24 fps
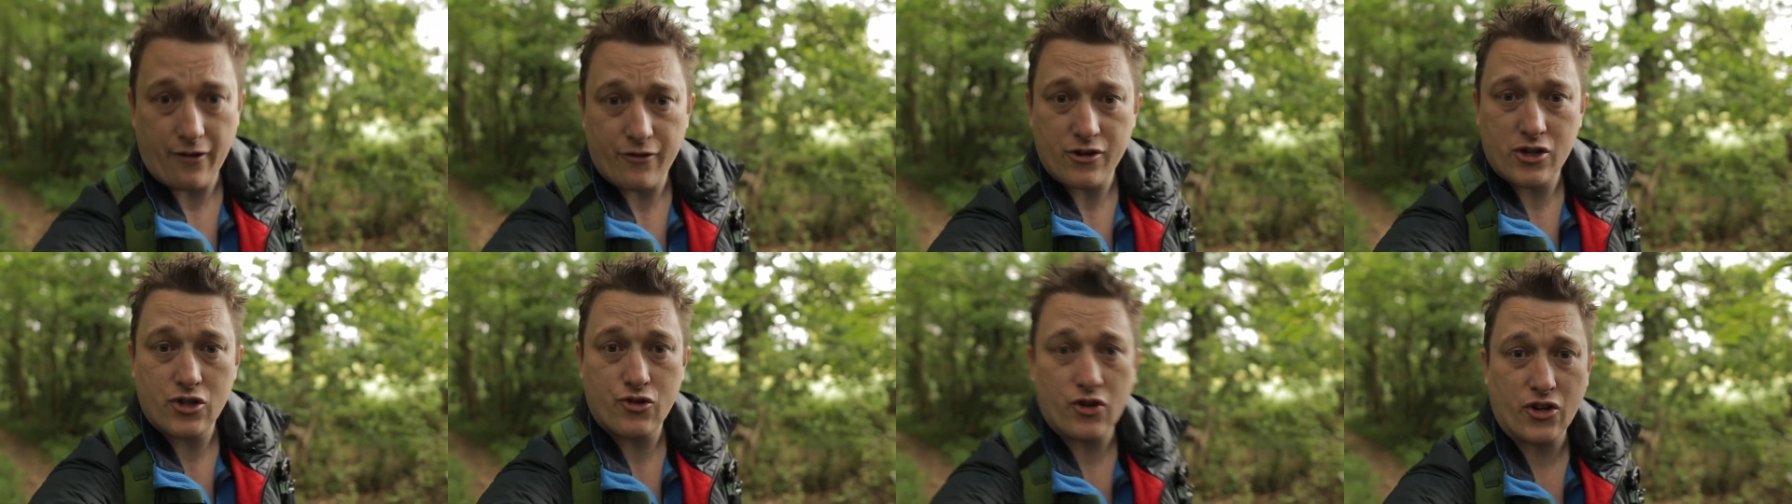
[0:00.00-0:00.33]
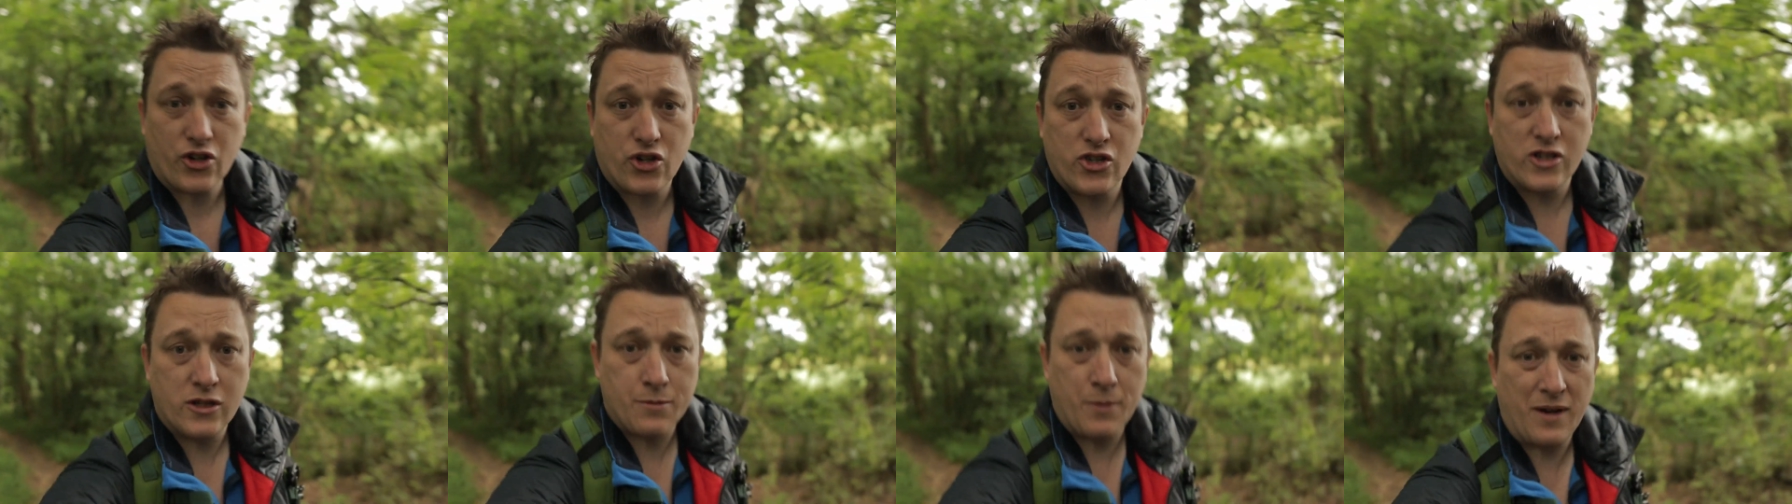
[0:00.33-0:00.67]
the
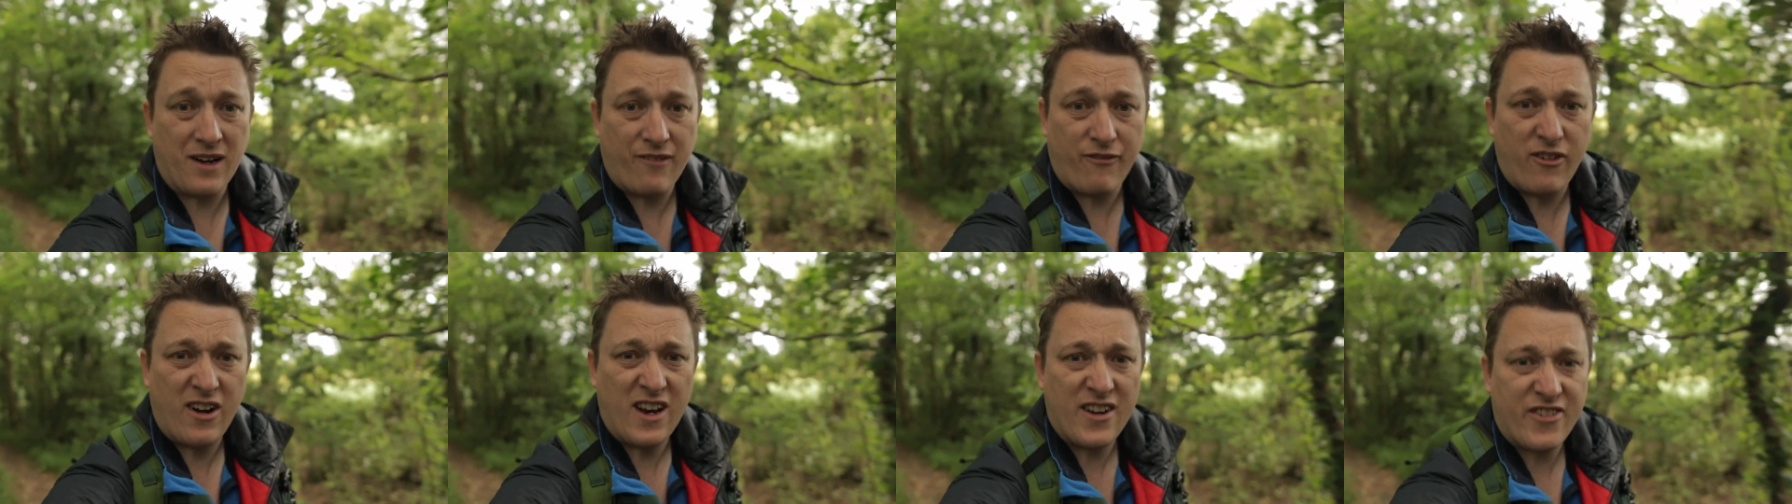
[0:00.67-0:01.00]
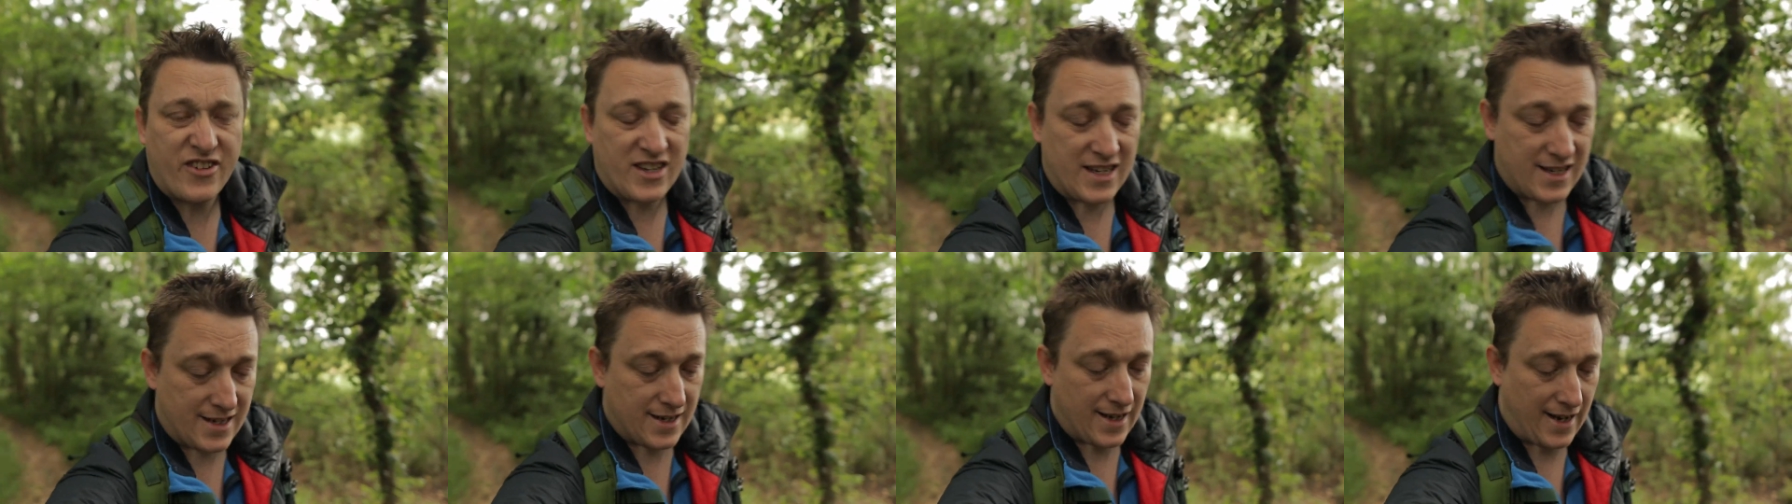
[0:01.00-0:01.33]
restrictions have been
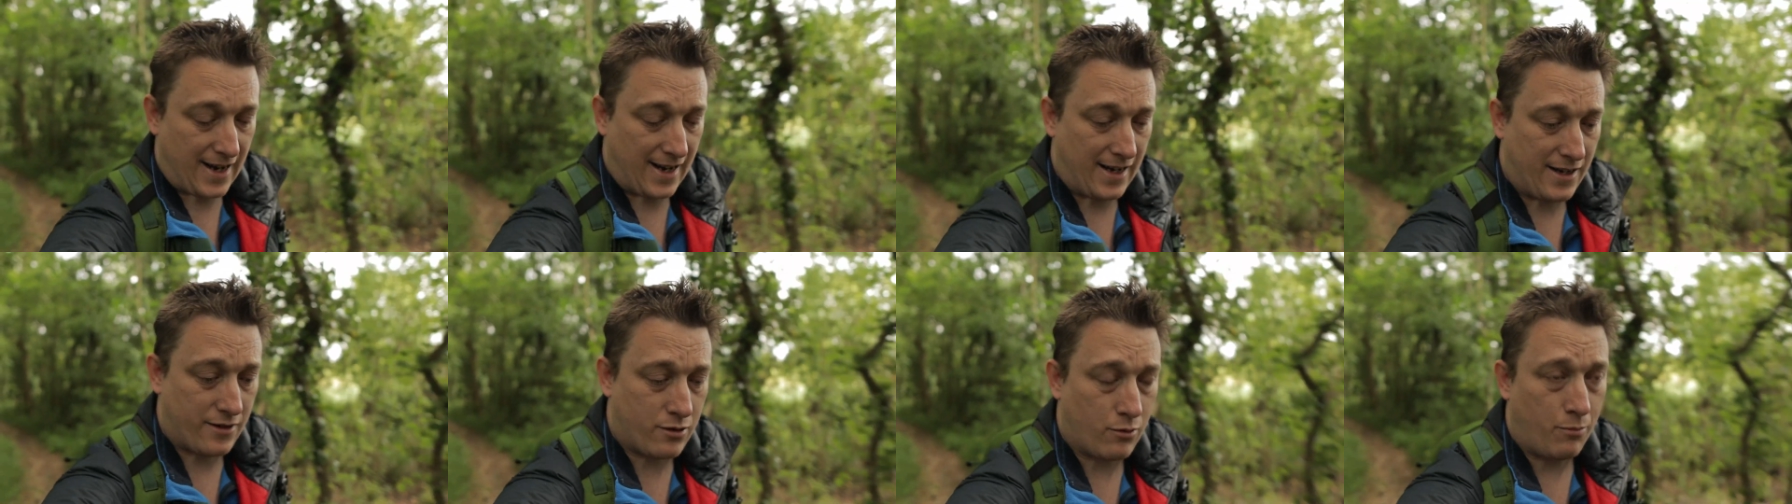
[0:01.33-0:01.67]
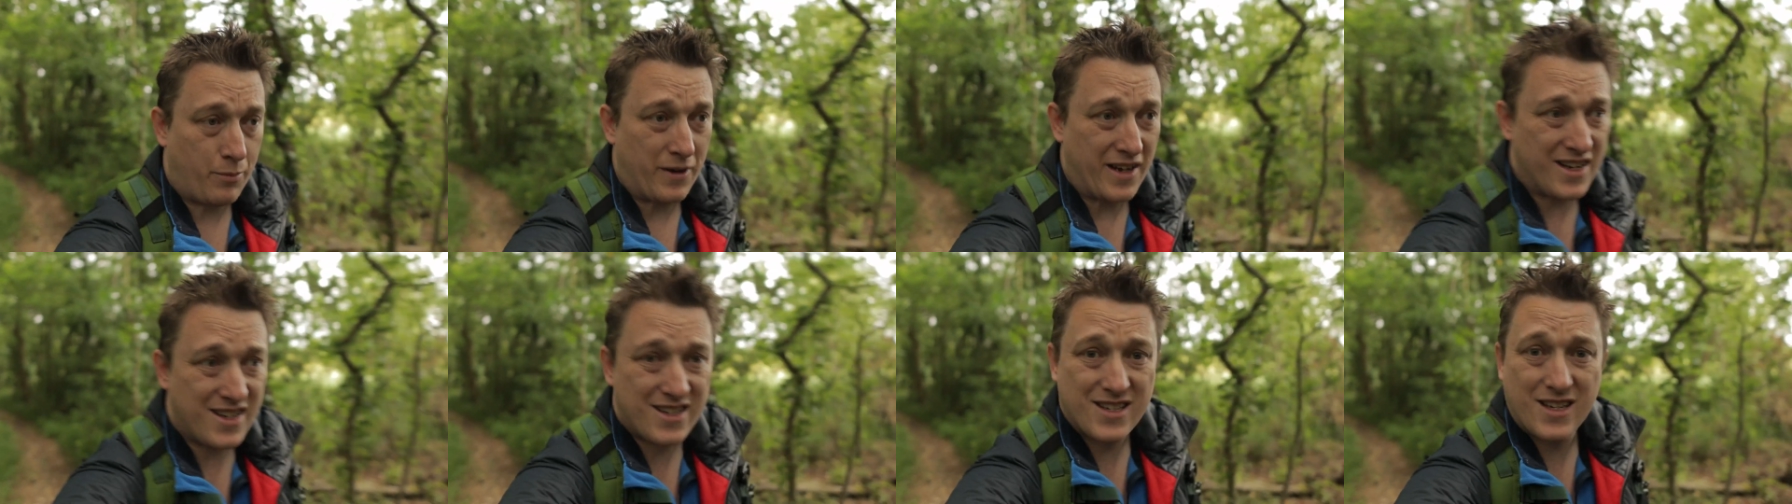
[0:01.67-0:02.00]
lifted a little
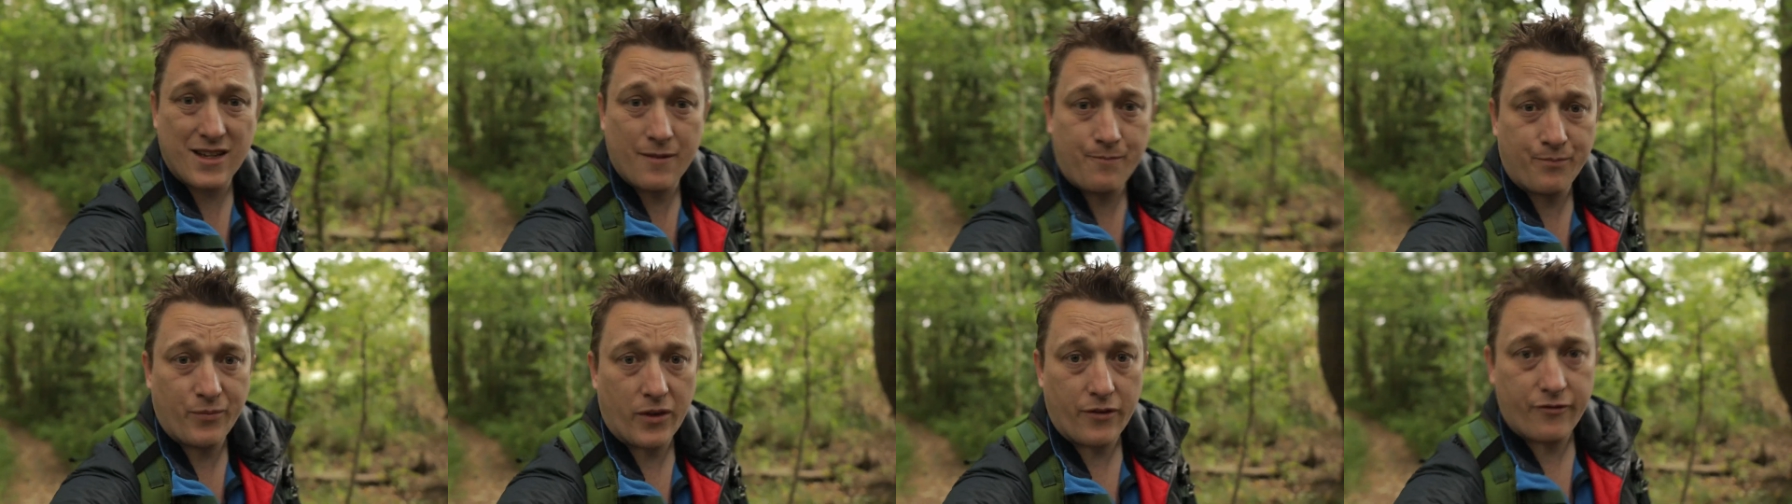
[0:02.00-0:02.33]
bit,